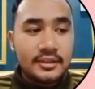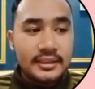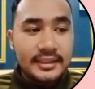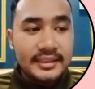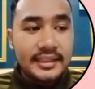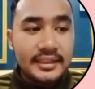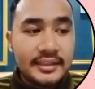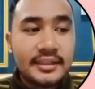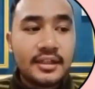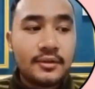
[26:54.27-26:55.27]

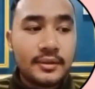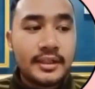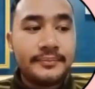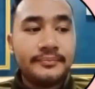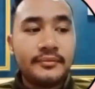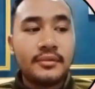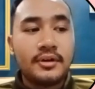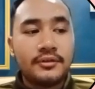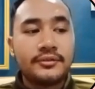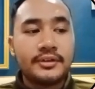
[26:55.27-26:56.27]
intended outcome
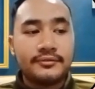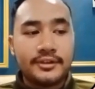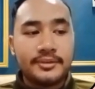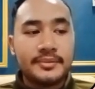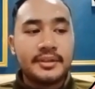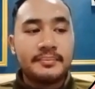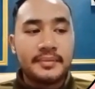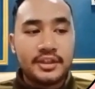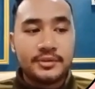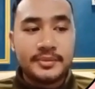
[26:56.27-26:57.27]
of environment
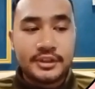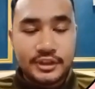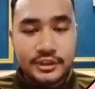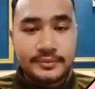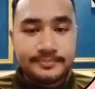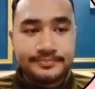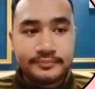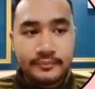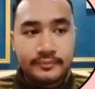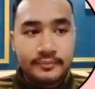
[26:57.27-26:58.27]
management system.
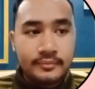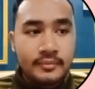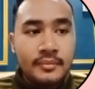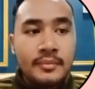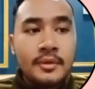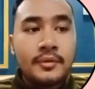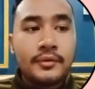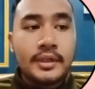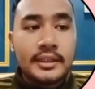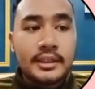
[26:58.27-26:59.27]

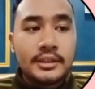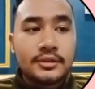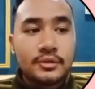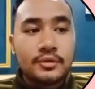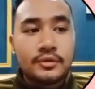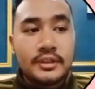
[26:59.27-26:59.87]
For ISO